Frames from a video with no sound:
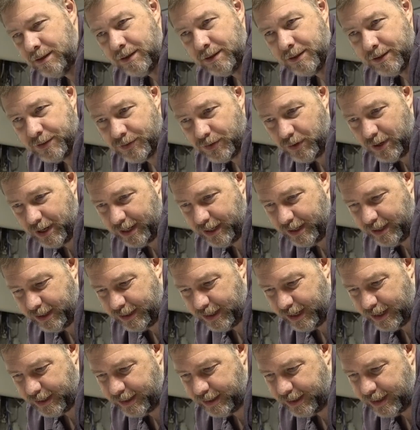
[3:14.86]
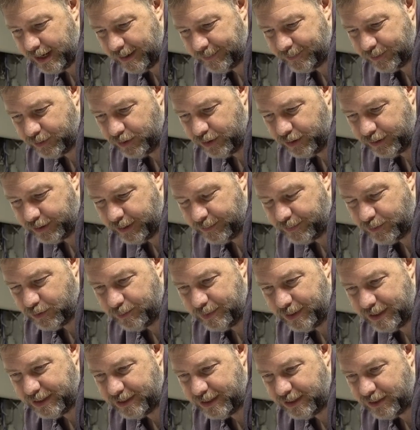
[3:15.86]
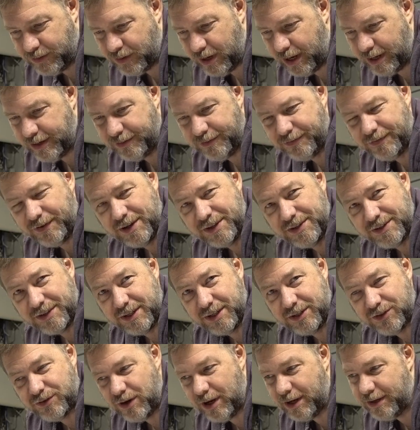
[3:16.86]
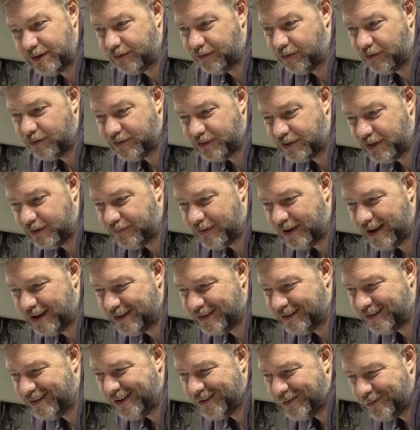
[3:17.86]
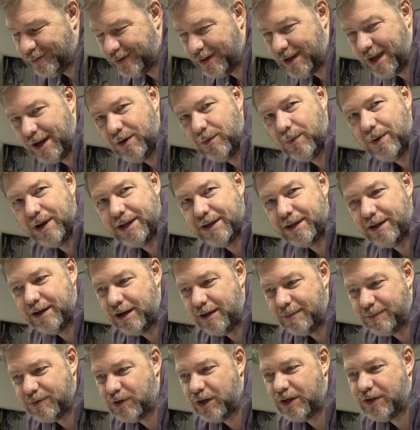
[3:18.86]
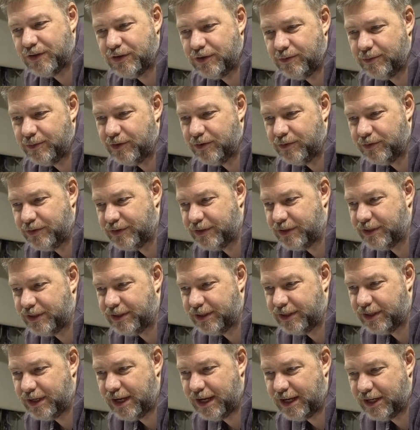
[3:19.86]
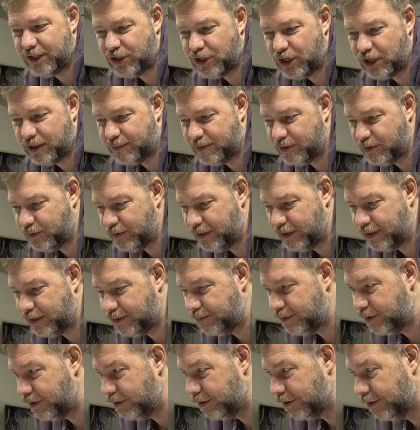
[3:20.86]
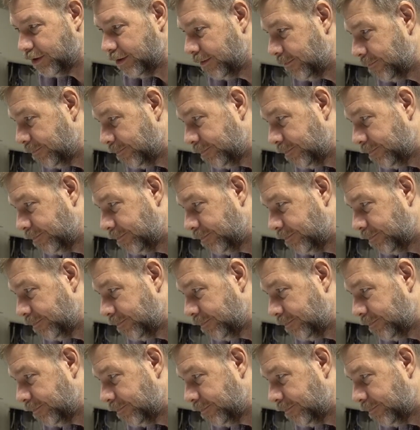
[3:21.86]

So I got an adapter hooked up to a PC, tried to fuzz it, tried to throw stuff at it. Nothing would kind of wake it up, so I assumed there was a handshake between the computer.